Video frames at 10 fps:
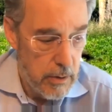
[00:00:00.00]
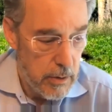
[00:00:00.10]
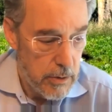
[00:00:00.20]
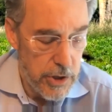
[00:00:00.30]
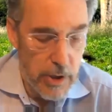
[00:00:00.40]

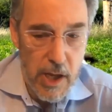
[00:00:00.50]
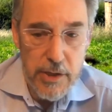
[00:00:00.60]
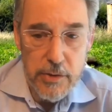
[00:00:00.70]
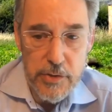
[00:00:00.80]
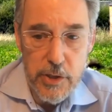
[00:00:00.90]

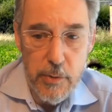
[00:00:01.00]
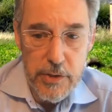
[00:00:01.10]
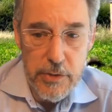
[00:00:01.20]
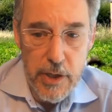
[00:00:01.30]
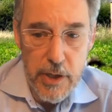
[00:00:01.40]
geological
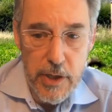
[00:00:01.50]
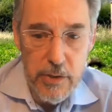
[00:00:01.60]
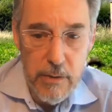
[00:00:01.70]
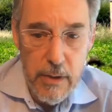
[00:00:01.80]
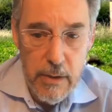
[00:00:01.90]
sequestration.
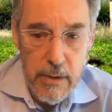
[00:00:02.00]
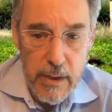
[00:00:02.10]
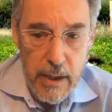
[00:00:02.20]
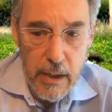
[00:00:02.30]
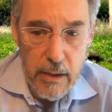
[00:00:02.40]

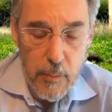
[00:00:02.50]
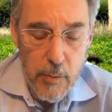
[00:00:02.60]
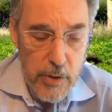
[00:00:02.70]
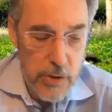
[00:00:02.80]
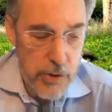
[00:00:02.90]
And number
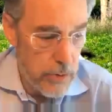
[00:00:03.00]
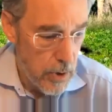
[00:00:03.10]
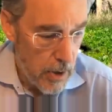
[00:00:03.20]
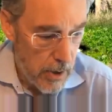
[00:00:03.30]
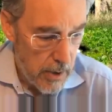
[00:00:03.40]
two,
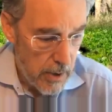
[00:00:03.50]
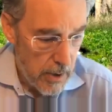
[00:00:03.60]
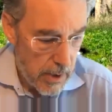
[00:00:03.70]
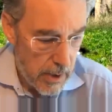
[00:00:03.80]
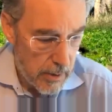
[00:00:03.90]

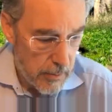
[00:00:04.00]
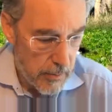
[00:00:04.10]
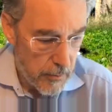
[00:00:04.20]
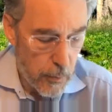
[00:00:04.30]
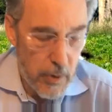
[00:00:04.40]

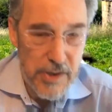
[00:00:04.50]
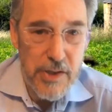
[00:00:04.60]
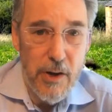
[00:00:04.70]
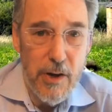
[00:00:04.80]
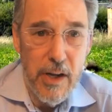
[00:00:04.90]
forests
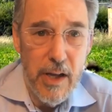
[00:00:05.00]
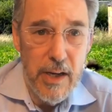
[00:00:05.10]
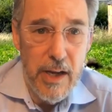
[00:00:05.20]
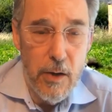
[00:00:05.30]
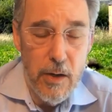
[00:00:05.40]
are an
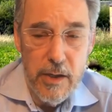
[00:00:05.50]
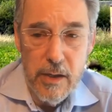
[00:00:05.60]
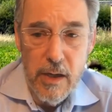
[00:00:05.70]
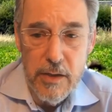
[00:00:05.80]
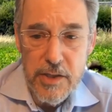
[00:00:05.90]
inherently
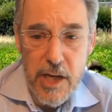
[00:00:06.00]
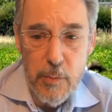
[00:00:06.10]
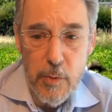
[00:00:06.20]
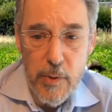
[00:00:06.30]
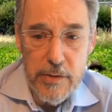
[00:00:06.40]

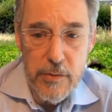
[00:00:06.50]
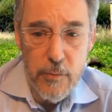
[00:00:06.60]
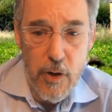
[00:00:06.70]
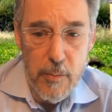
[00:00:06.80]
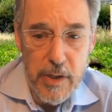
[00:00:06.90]
unstable
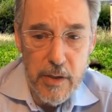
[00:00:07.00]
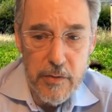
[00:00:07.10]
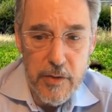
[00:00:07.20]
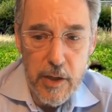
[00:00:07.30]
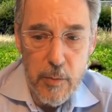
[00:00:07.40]
reservoir
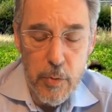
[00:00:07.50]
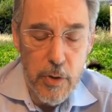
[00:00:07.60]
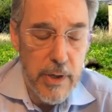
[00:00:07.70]
because they can burn